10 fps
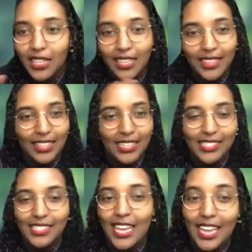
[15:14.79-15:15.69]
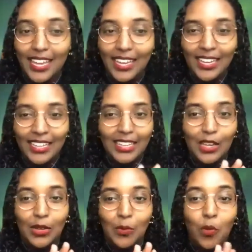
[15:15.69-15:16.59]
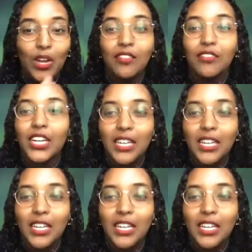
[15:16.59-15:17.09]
and then they'd say like whatever it